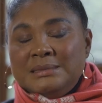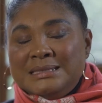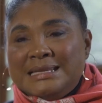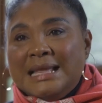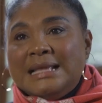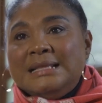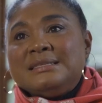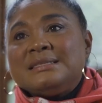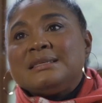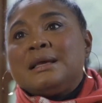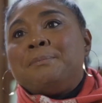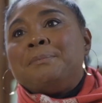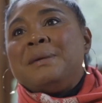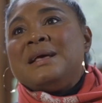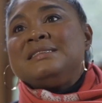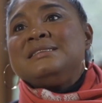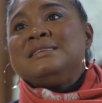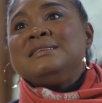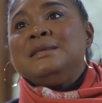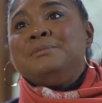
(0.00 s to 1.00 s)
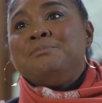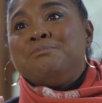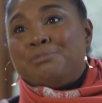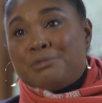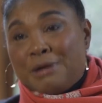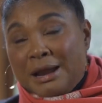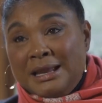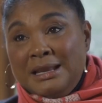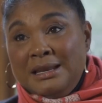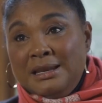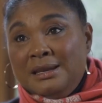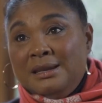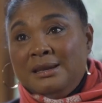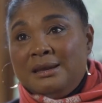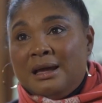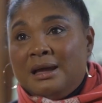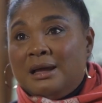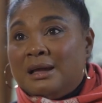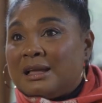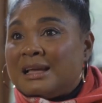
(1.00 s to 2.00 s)
dense capacity
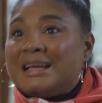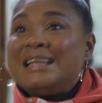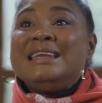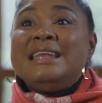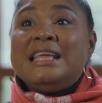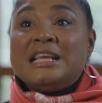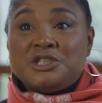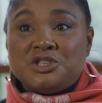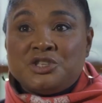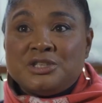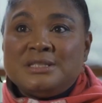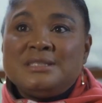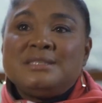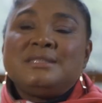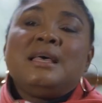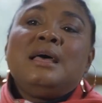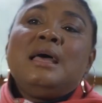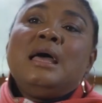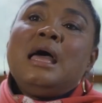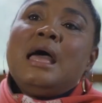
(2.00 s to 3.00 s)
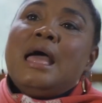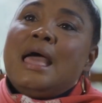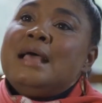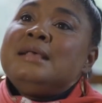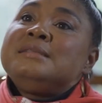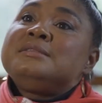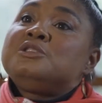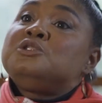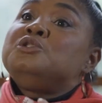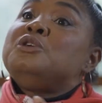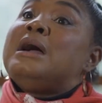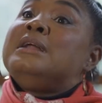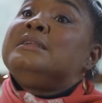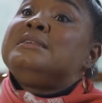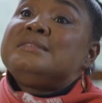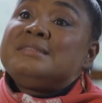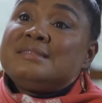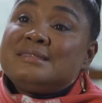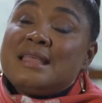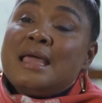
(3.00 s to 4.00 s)
brain connections as to
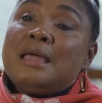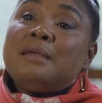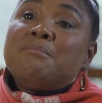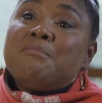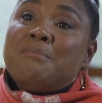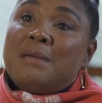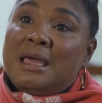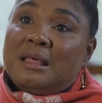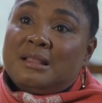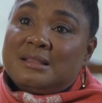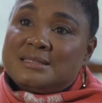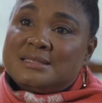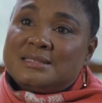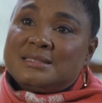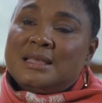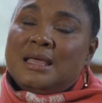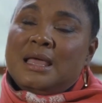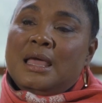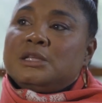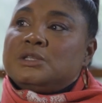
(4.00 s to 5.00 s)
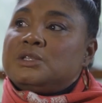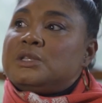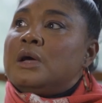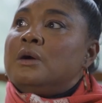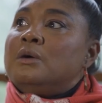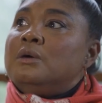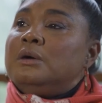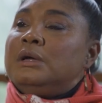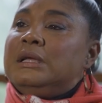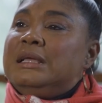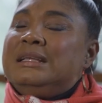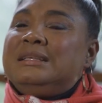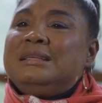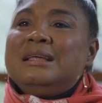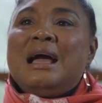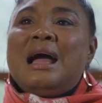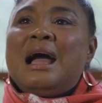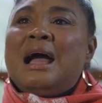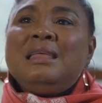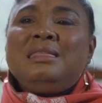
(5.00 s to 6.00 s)
understand maths. So
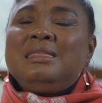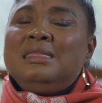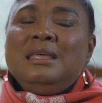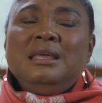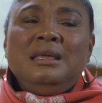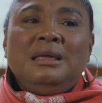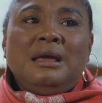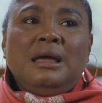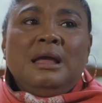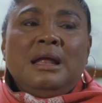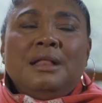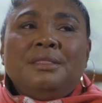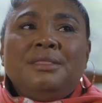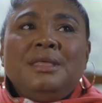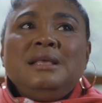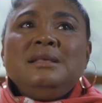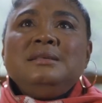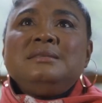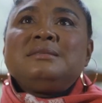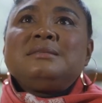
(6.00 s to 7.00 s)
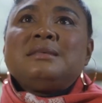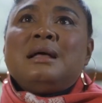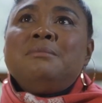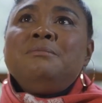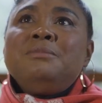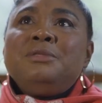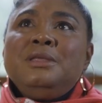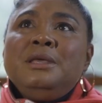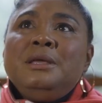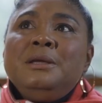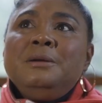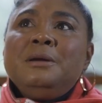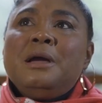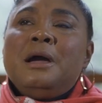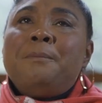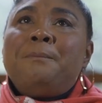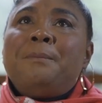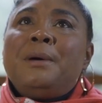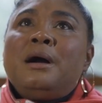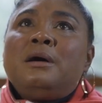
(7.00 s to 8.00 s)
I think there is something
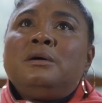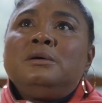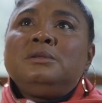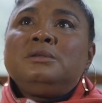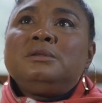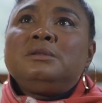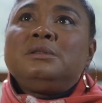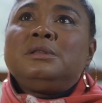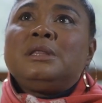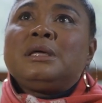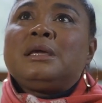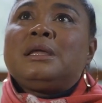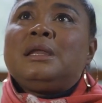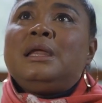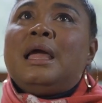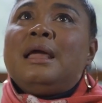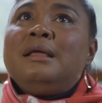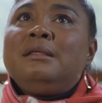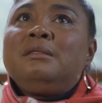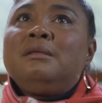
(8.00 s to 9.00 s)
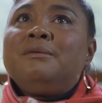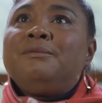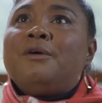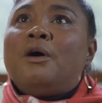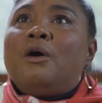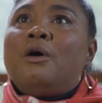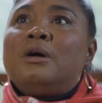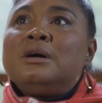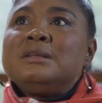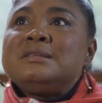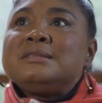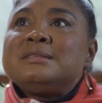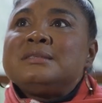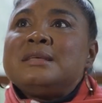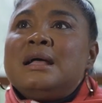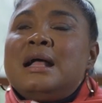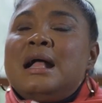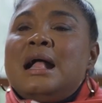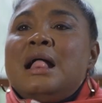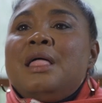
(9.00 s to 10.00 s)
about the creative arts
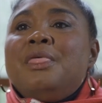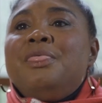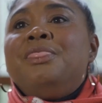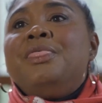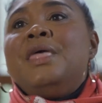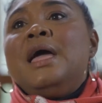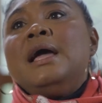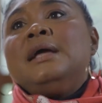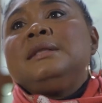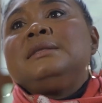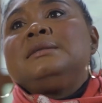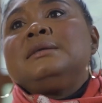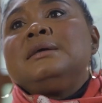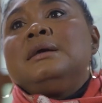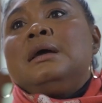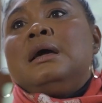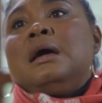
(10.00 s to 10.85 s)
that